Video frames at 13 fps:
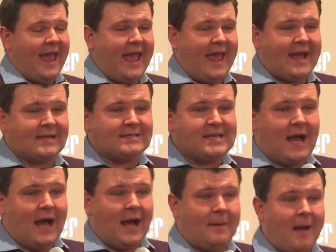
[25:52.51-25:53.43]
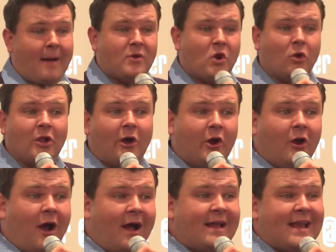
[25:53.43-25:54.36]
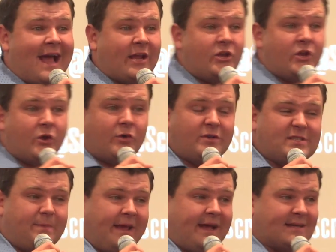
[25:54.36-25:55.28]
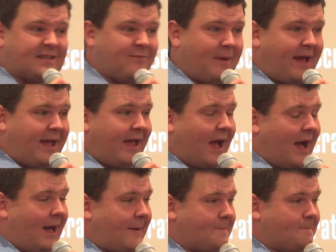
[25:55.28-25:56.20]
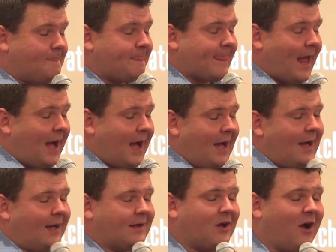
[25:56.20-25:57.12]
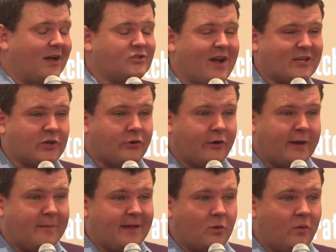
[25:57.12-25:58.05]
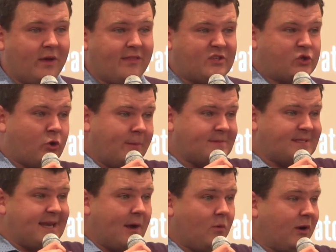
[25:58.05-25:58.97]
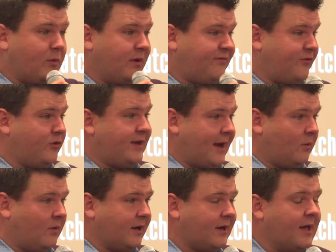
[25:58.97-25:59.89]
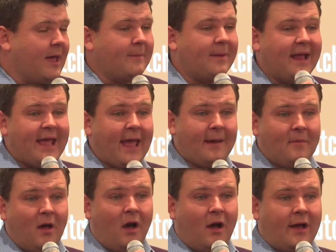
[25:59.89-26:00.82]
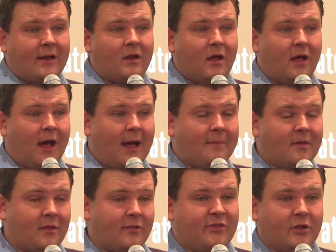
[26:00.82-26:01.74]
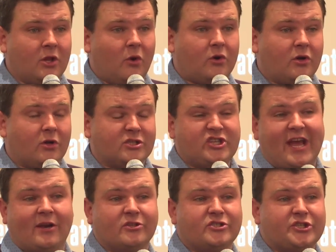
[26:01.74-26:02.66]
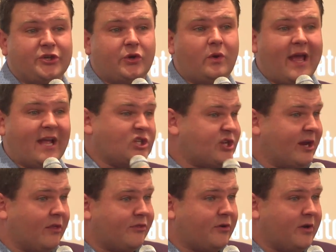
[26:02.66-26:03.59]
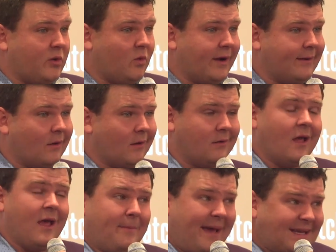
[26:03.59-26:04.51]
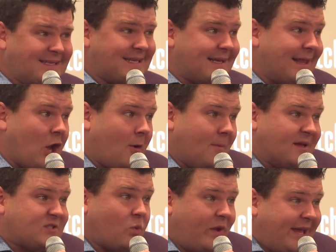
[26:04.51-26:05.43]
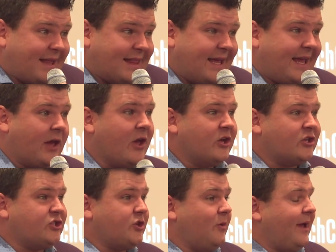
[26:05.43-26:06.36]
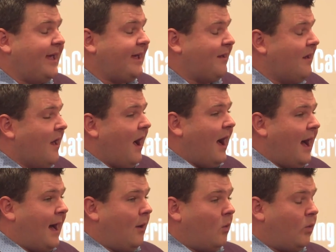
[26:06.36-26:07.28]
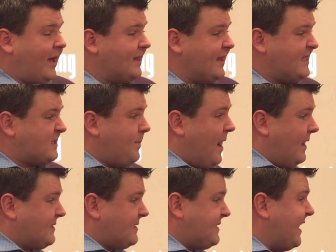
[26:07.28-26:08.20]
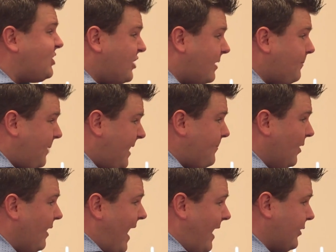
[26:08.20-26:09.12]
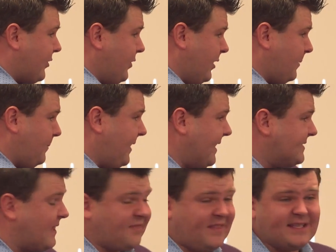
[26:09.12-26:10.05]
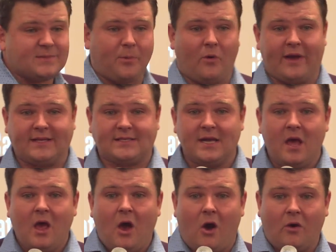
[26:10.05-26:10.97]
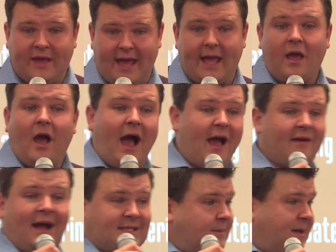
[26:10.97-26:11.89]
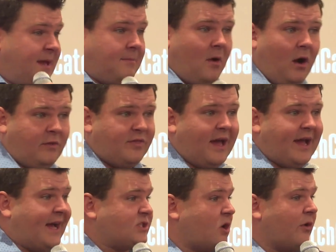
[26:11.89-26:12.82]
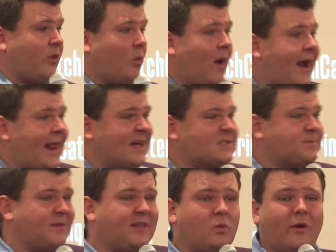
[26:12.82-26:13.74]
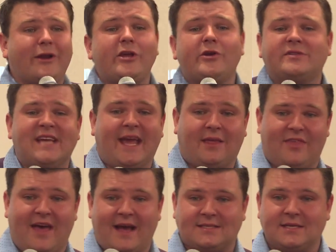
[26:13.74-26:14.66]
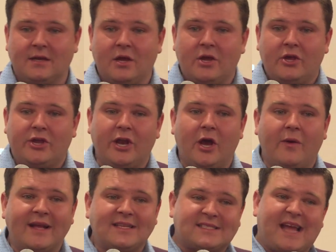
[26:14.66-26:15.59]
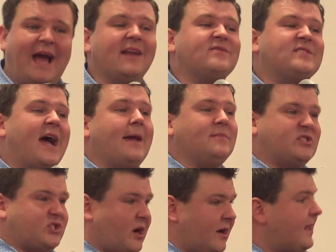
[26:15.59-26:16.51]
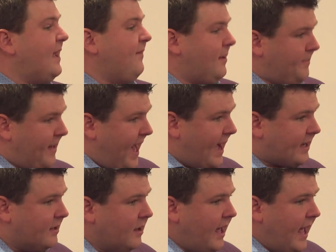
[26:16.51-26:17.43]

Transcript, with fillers: And um, I'm no longer on Nine News because of my um, uh, contract agreement with Scripps Network, with Food Network, but I am on um, the local Channel two and Channel thirty-one, basically almost weekly, doing uh, weekly spots, teaching people how to cook. Because at this point, okay, I got to meet Martha, I got to go to the White House, but then where do you take that? You know, it's kind of time to start giving back.